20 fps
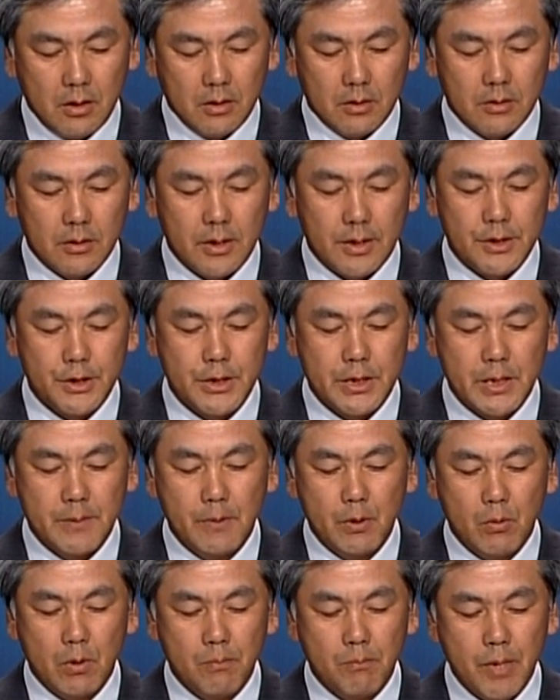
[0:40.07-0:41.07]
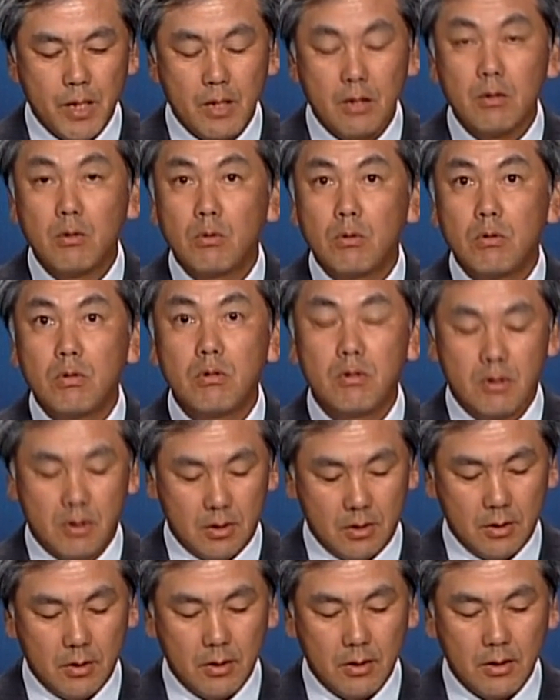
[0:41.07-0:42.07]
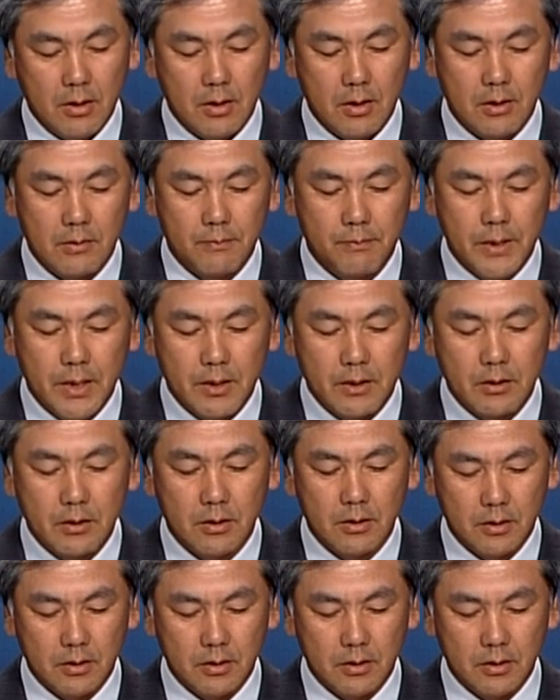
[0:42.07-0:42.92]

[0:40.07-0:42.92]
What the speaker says: The HTV-1 vehicle has been